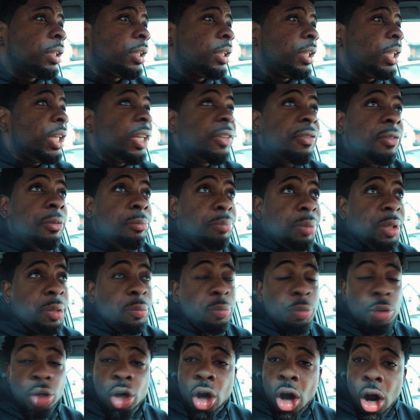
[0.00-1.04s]
leaving
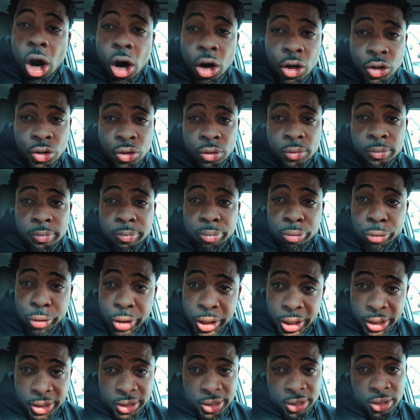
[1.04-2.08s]
people cars on
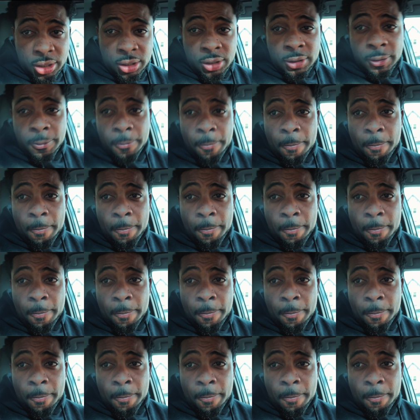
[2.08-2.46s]
bricks.